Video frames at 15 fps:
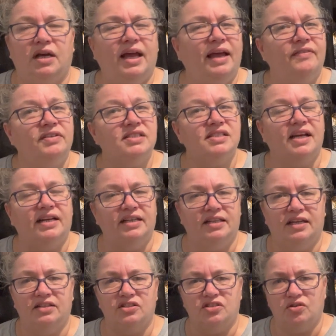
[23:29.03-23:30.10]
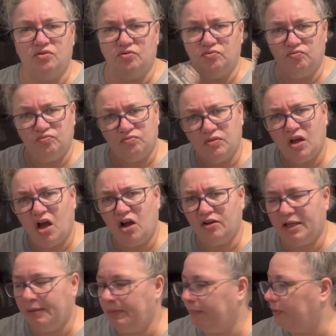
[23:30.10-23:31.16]
I haven't decided yet, so I'll
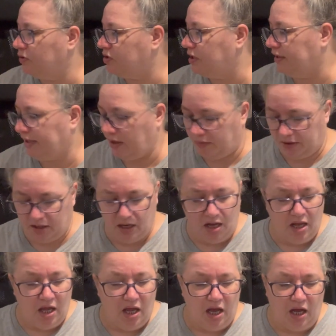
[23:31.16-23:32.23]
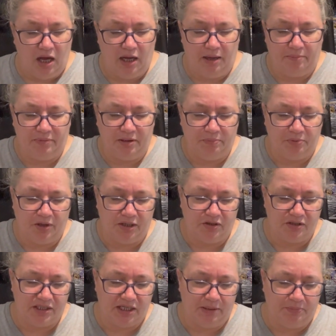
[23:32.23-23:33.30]
keep you posted on that one. The
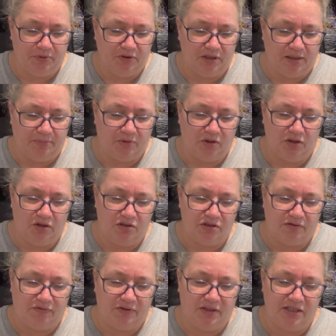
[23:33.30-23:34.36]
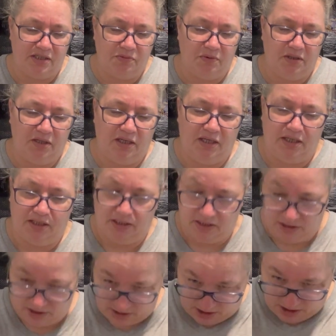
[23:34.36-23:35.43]
progress keeper that I'm going to use for this one
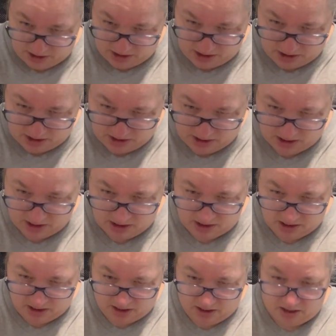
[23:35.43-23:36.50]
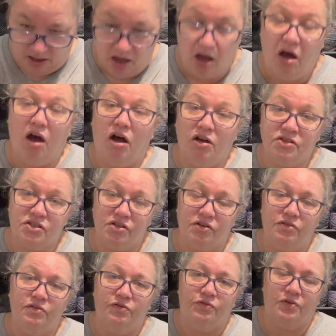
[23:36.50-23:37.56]
is
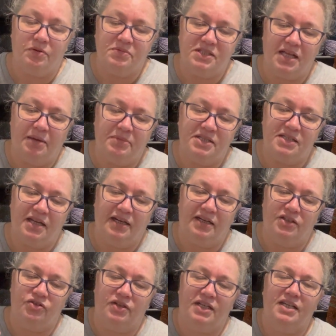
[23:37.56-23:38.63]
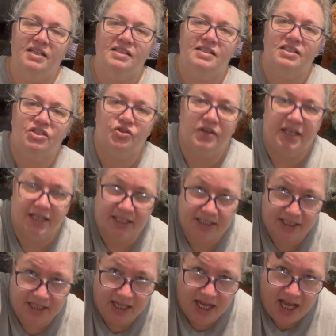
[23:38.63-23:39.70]
also from Sammy's Tiny
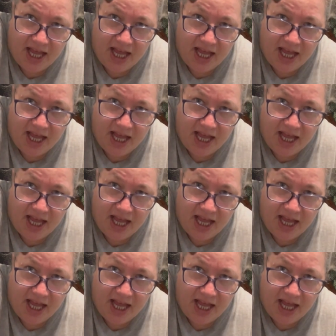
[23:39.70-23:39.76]
Trinkets.